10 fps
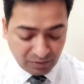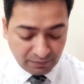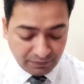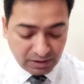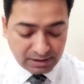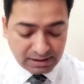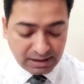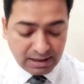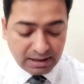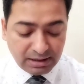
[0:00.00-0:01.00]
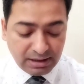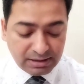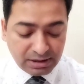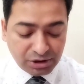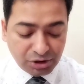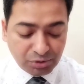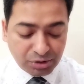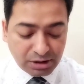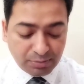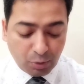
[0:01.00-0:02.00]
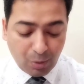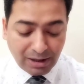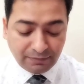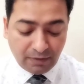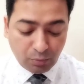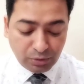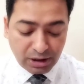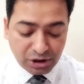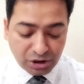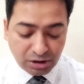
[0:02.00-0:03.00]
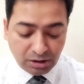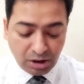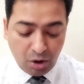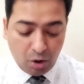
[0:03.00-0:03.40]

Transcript: first, these institutions provide foundation